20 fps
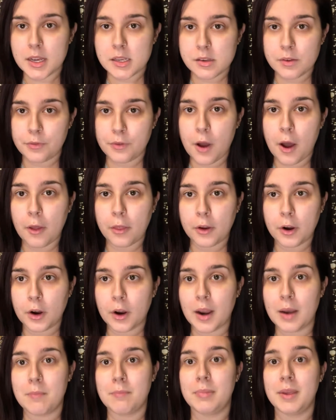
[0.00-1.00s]
as a
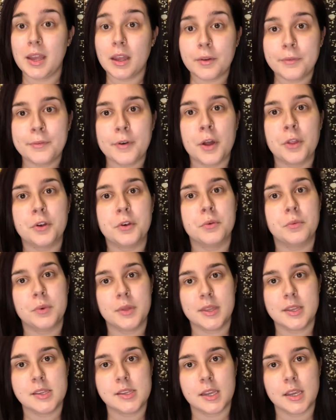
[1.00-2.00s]
father and being a father and
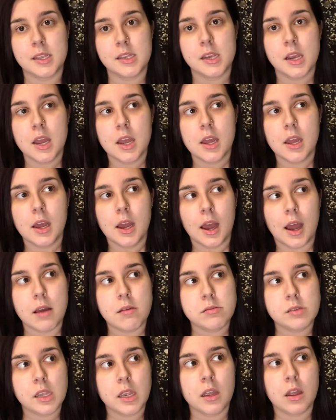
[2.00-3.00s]
with his kids, I
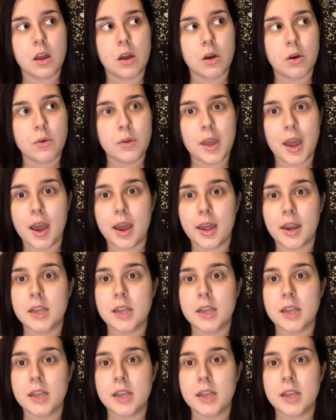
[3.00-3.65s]
was like, oh yeah.